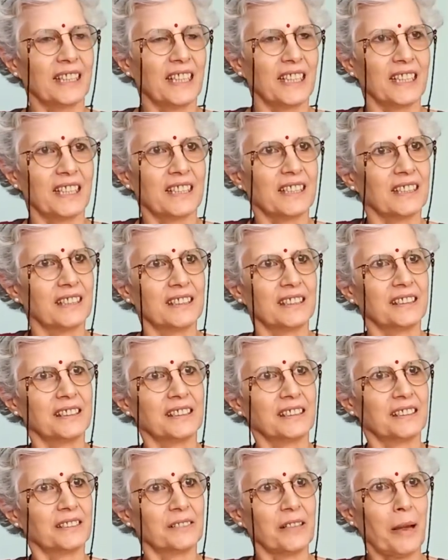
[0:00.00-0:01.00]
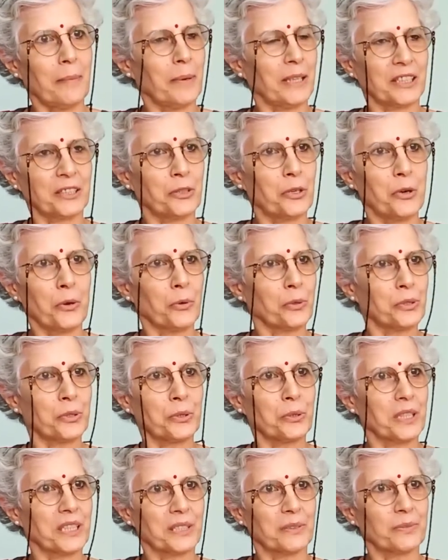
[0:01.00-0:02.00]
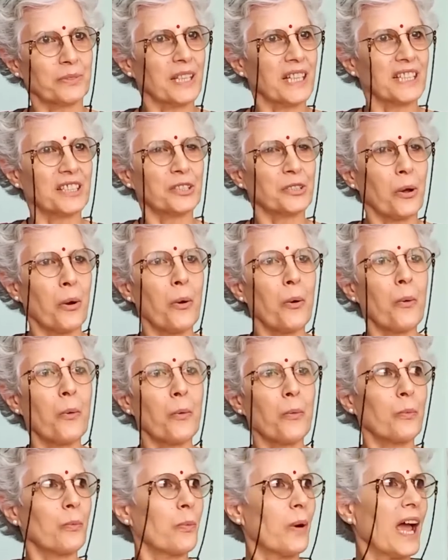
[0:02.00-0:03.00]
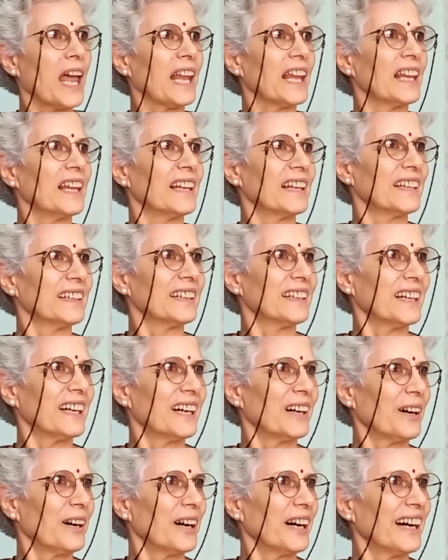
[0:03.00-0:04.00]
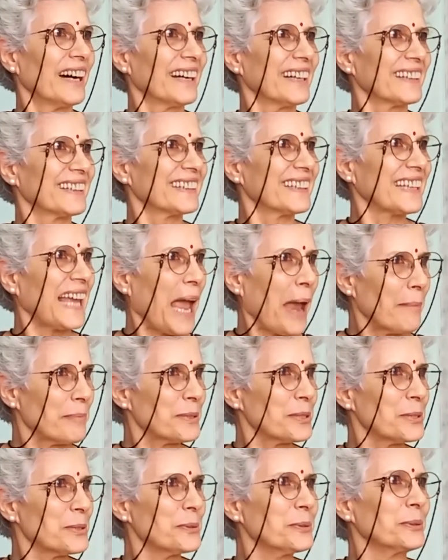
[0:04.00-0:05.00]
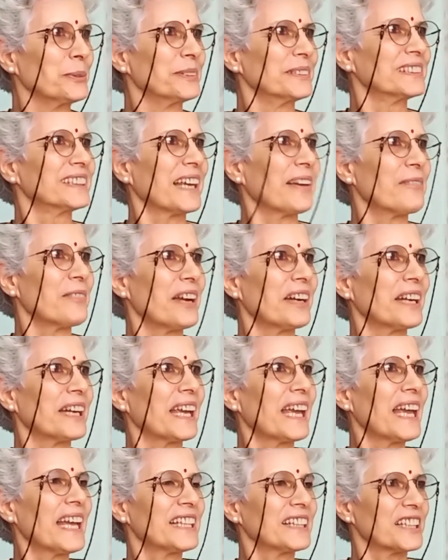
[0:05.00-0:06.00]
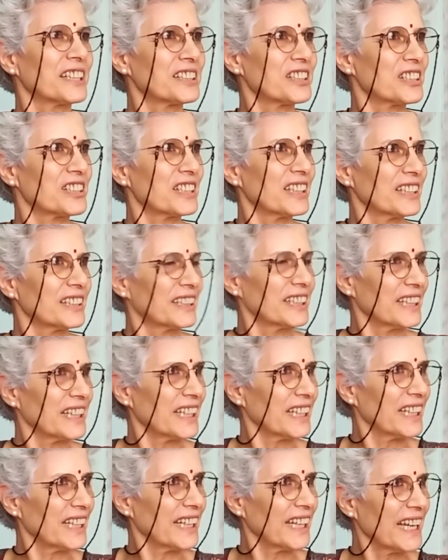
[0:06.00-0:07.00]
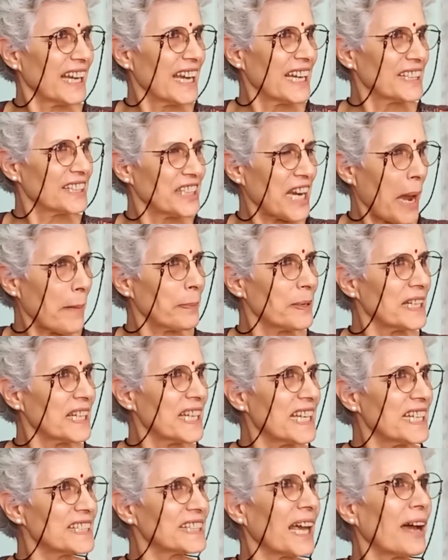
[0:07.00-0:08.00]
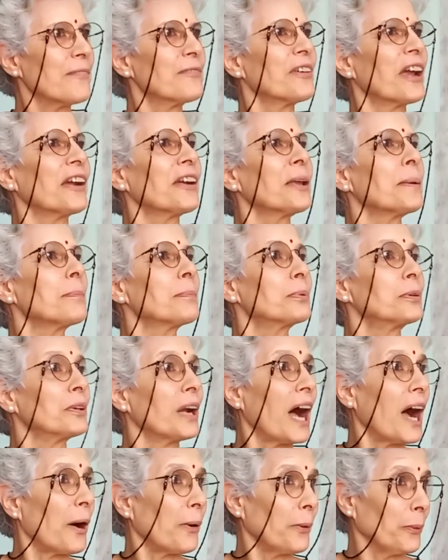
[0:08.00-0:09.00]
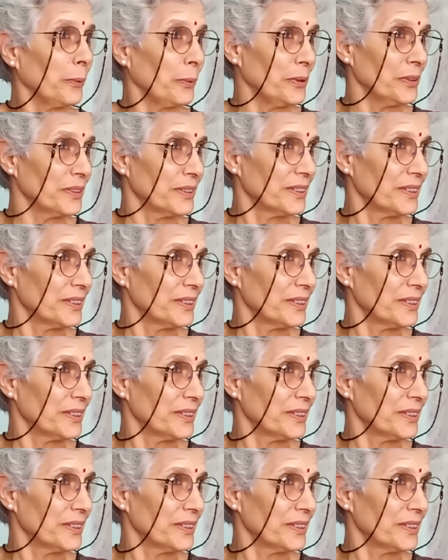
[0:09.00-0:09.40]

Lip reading: think about Kyoto is so well kept too. They're very, the Japanese are very proud